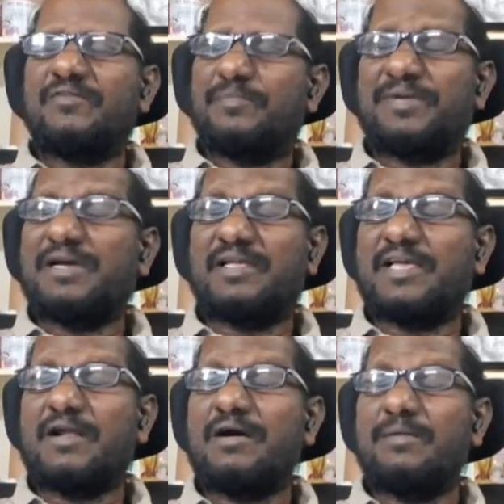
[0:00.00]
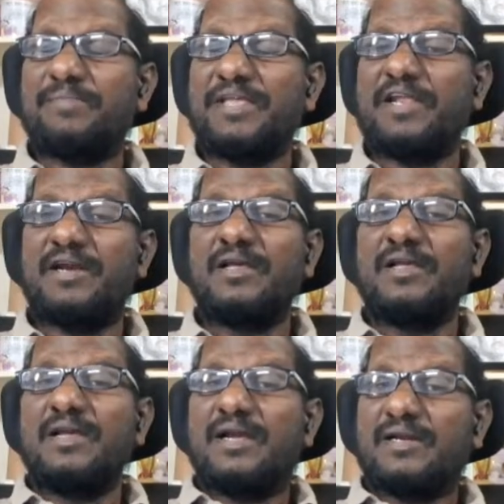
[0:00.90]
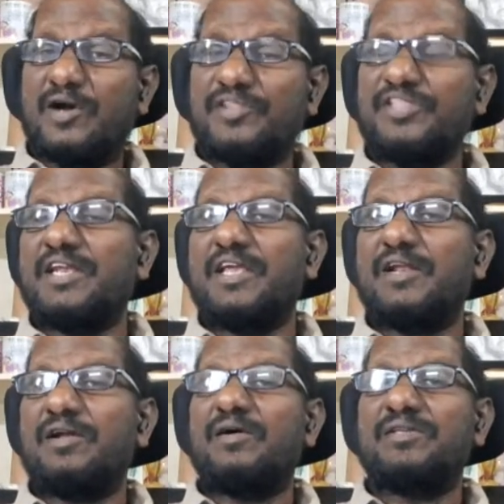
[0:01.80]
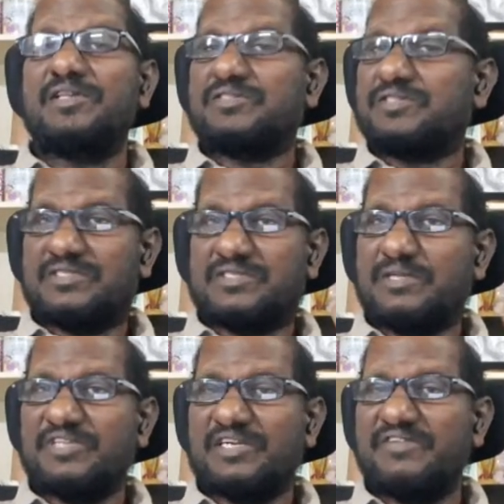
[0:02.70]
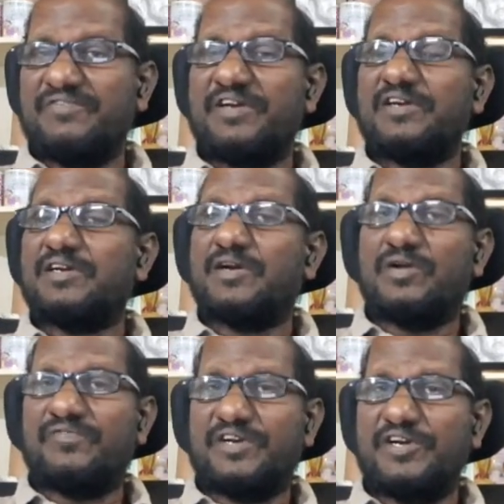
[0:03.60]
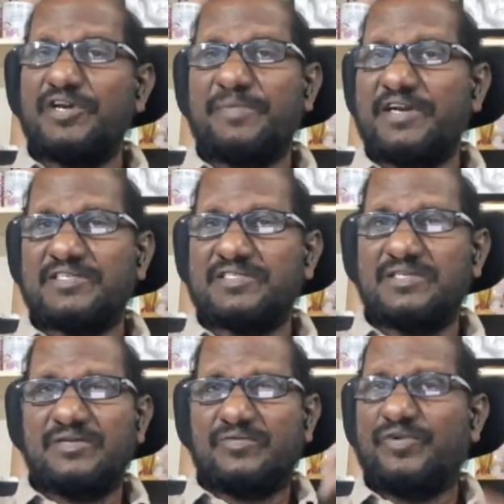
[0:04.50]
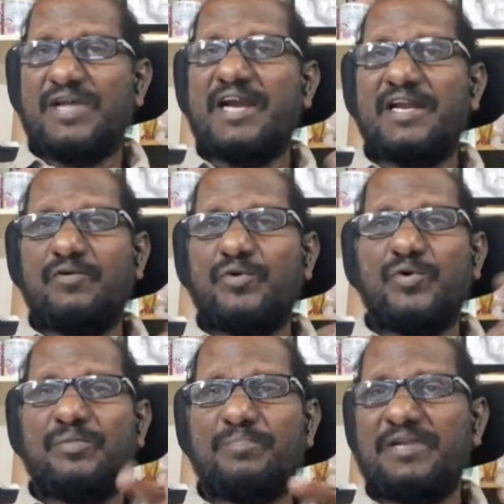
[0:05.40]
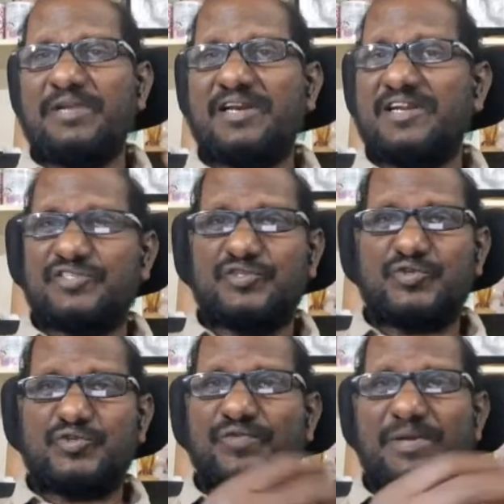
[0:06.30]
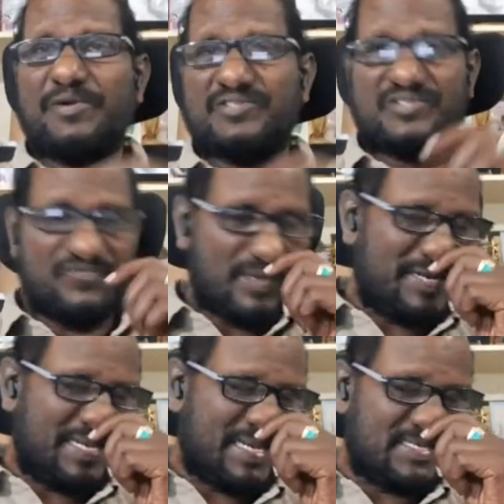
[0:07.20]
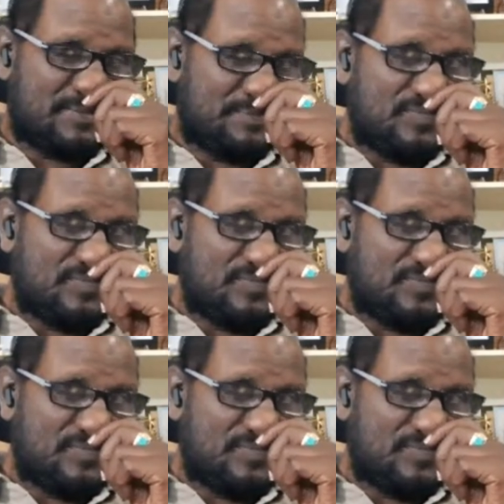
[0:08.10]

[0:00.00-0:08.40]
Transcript: era period. Gandhian era is something different, and after independence, we had our own public relations, two-way process of communication.